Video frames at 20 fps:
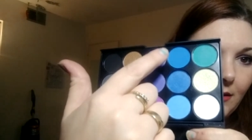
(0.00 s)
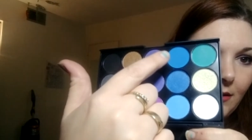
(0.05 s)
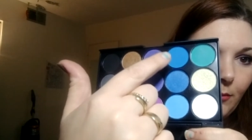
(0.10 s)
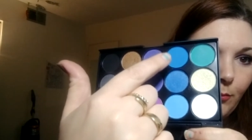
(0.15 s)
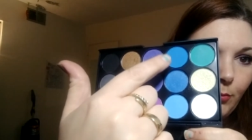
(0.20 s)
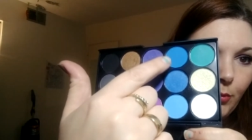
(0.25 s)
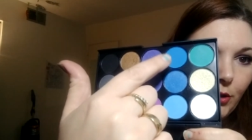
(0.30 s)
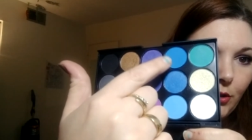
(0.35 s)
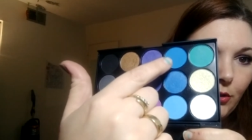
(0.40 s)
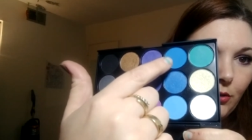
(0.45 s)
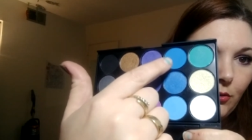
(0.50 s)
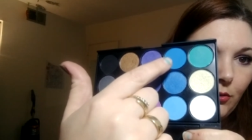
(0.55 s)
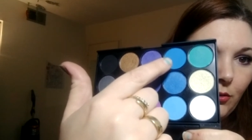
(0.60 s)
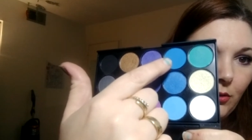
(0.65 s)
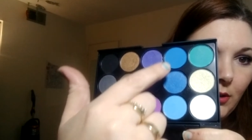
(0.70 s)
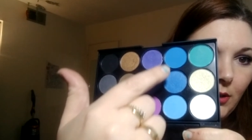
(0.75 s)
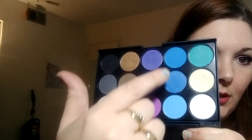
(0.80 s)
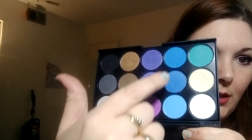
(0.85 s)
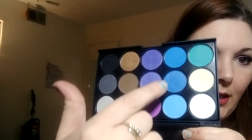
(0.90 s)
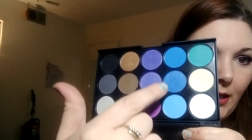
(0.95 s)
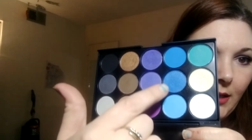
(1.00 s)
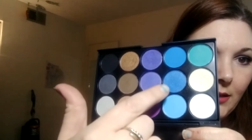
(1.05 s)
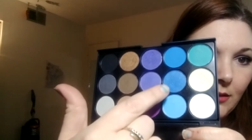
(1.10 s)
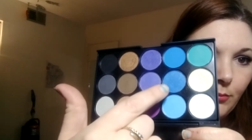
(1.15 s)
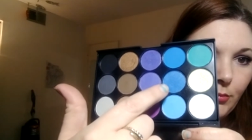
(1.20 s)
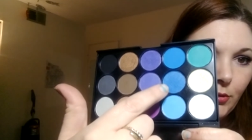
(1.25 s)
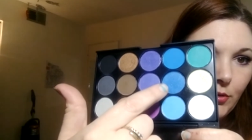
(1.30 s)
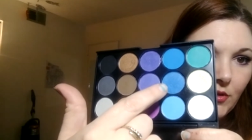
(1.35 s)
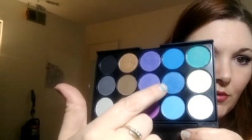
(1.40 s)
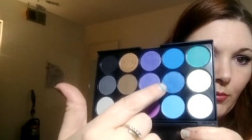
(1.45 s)
the blue and the
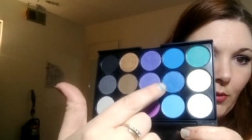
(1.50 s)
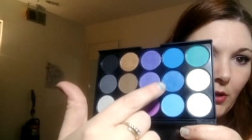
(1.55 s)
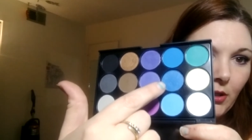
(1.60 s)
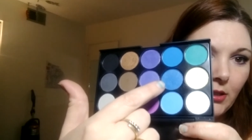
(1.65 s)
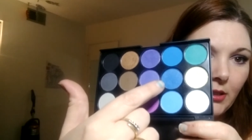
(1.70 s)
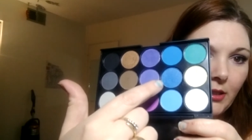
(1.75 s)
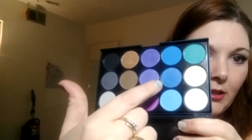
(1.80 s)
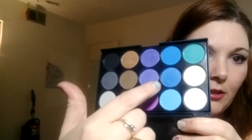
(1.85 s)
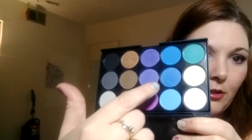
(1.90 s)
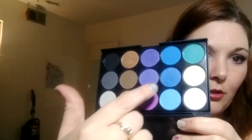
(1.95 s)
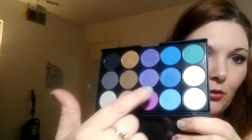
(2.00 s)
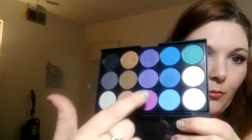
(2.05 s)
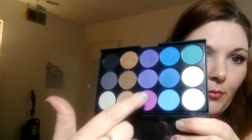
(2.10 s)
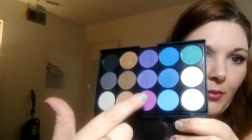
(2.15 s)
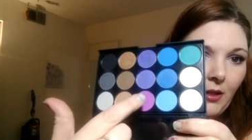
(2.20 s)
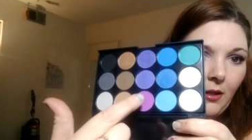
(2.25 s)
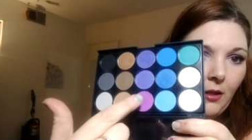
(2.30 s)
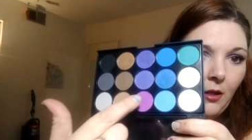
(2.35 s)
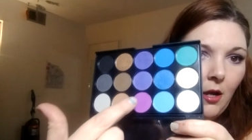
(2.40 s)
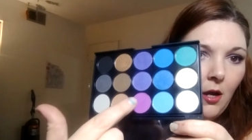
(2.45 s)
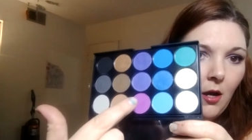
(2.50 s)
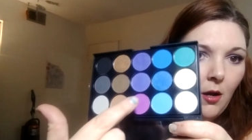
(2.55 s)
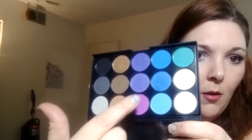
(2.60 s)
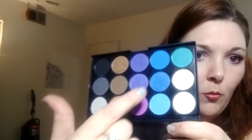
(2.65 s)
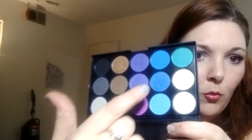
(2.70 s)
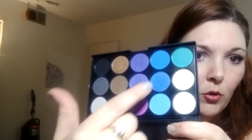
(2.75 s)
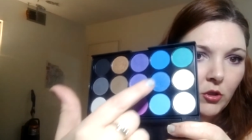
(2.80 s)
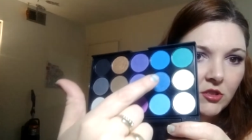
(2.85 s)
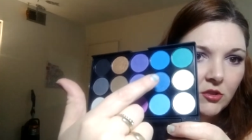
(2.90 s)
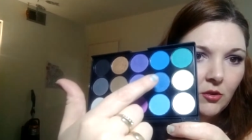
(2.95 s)
blue sparkly a little bit.
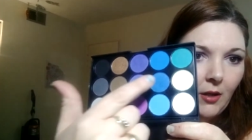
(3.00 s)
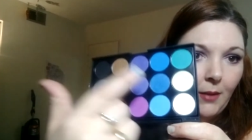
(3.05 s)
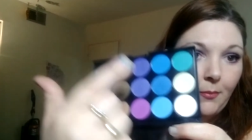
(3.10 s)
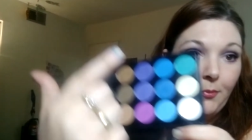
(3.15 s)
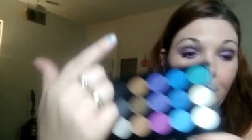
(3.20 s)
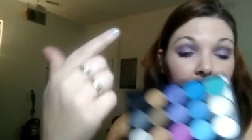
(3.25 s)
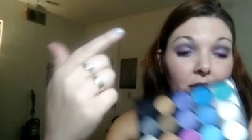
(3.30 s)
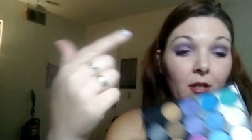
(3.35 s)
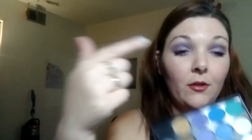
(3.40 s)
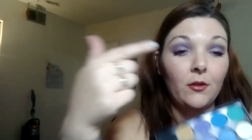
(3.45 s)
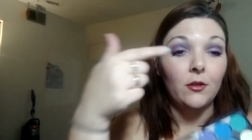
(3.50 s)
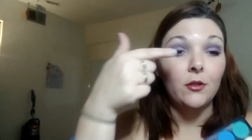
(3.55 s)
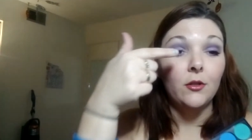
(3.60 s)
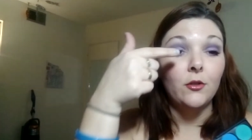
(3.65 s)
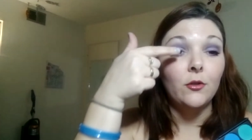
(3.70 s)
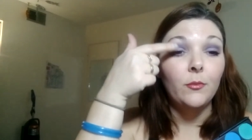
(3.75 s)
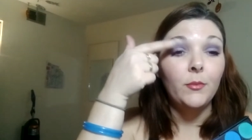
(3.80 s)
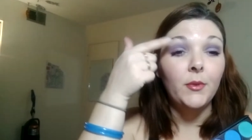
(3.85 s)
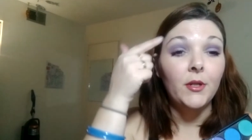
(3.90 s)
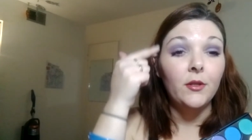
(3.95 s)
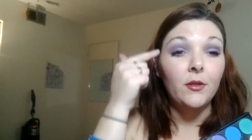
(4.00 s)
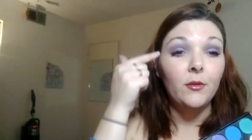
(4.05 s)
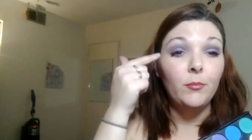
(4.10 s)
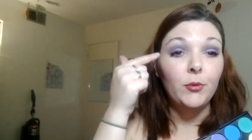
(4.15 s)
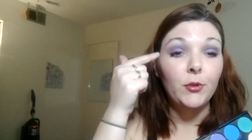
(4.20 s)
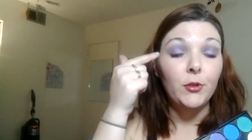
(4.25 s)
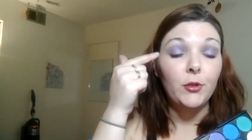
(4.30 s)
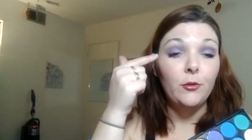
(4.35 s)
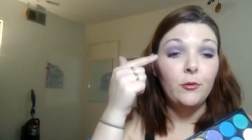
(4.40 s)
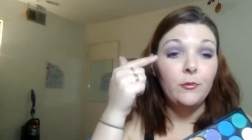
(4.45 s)
More so I put down a little bit of the
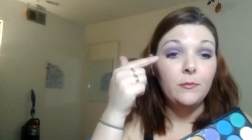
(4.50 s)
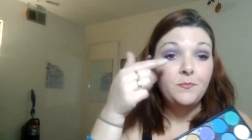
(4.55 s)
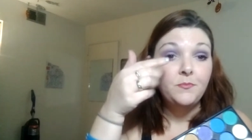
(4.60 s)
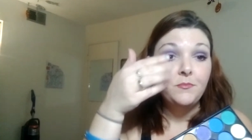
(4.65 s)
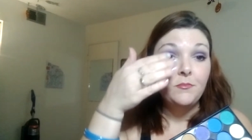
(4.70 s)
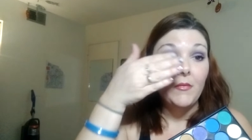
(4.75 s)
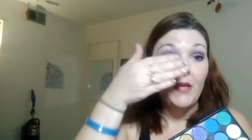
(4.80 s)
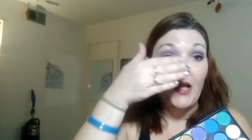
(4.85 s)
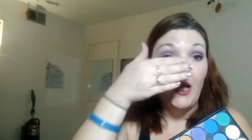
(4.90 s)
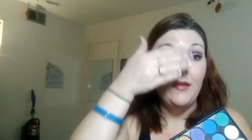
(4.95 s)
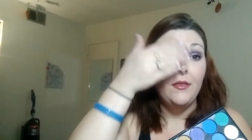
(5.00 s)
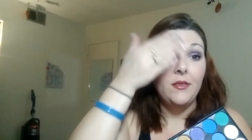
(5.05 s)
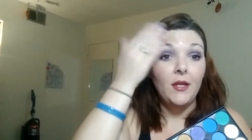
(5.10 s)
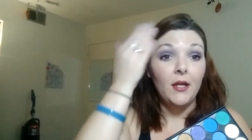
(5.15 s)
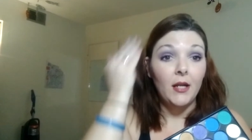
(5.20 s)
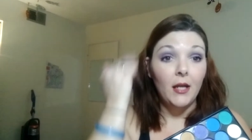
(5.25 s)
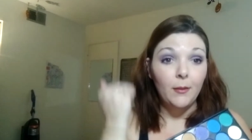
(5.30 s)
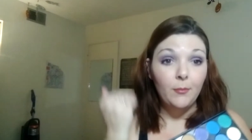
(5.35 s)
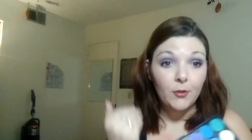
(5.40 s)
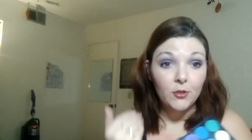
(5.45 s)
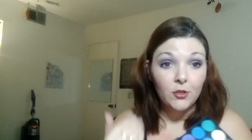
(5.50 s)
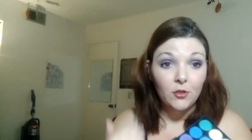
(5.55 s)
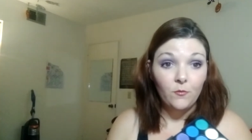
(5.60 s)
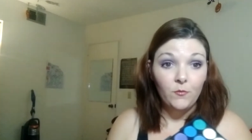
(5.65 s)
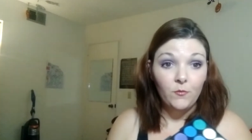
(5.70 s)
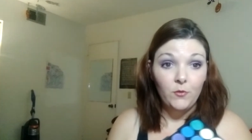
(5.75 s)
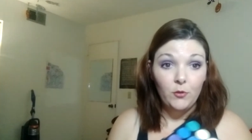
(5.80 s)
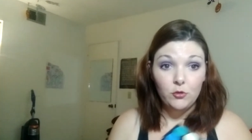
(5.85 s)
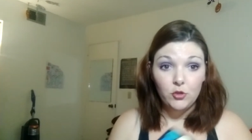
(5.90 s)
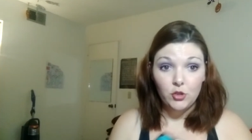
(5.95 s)
blue and then I put the
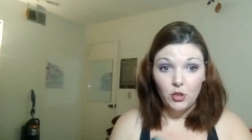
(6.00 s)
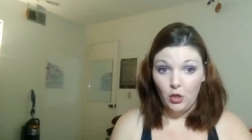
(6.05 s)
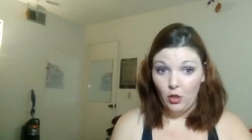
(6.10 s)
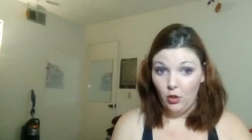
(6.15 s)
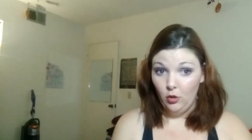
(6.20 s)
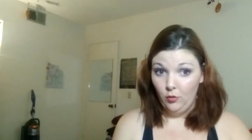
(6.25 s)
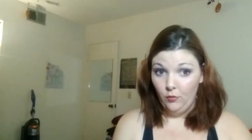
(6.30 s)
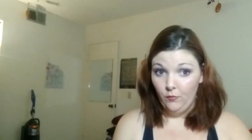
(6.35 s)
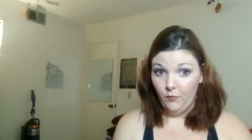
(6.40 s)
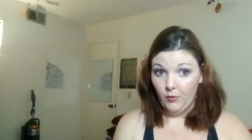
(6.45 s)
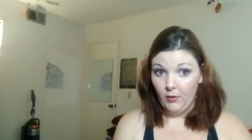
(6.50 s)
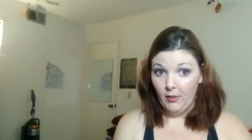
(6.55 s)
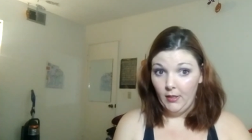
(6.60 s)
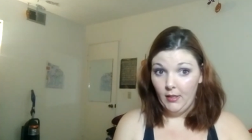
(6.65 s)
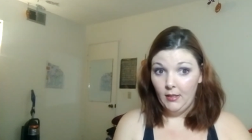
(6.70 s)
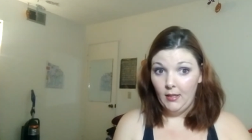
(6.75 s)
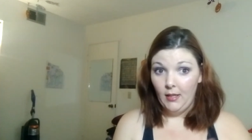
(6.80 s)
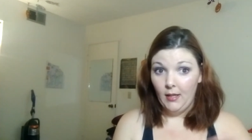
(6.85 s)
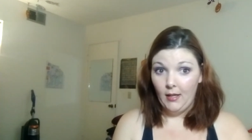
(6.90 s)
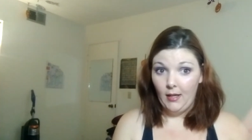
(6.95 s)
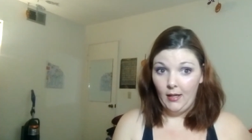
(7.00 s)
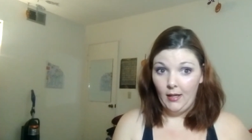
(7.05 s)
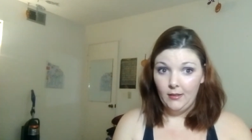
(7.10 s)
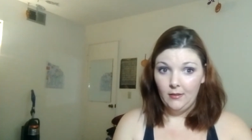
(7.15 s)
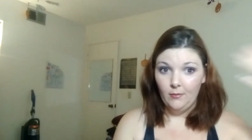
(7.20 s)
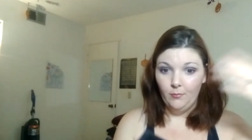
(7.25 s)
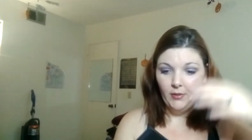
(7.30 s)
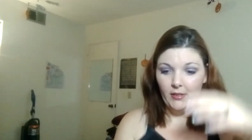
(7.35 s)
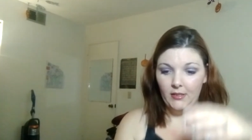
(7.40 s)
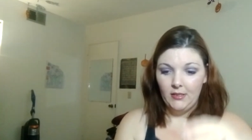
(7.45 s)
fuchsia over it and kind
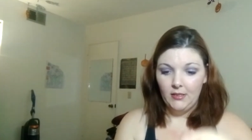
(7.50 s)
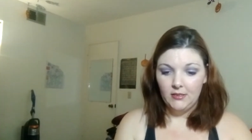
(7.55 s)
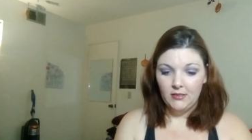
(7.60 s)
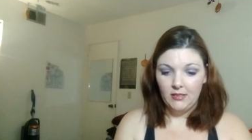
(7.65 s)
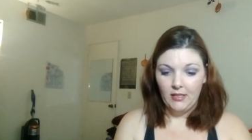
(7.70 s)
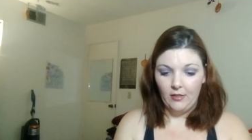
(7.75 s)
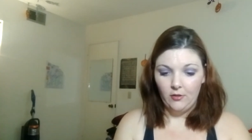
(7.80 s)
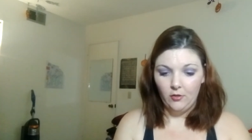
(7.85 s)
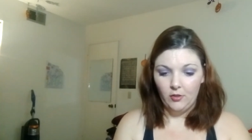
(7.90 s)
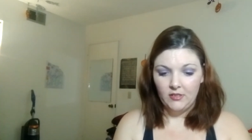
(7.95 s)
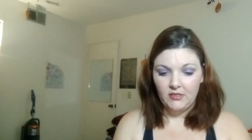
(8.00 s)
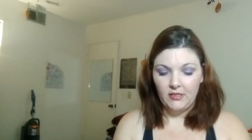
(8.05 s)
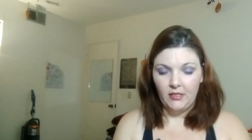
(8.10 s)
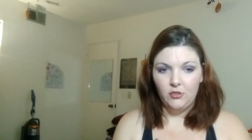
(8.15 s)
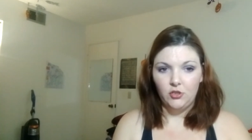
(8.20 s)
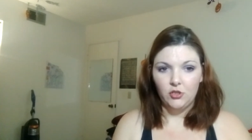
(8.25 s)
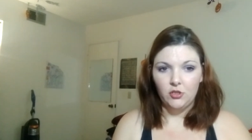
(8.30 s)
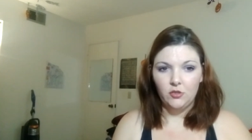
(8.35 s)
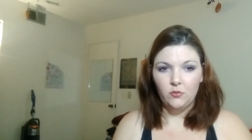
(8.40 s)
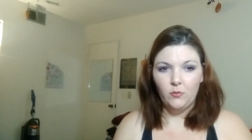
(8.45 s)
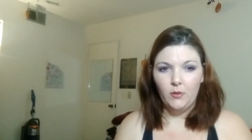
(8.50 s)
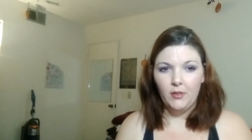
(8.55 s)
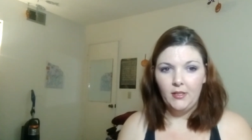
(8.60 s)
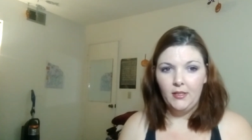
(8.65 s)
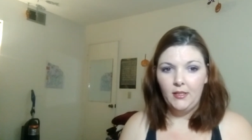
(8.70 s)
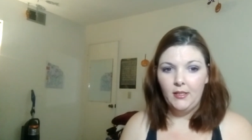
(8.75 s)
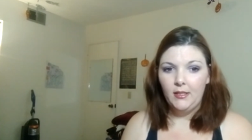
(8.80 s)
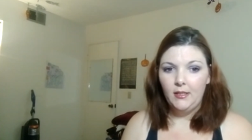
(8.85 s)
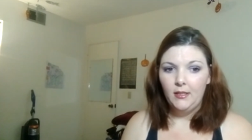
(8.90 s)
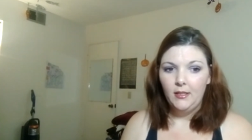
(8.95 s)
of blended it together because I just wanted
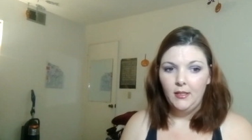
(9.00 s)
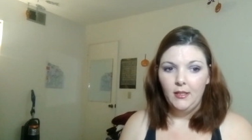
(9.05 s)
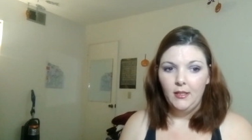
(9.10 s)
it,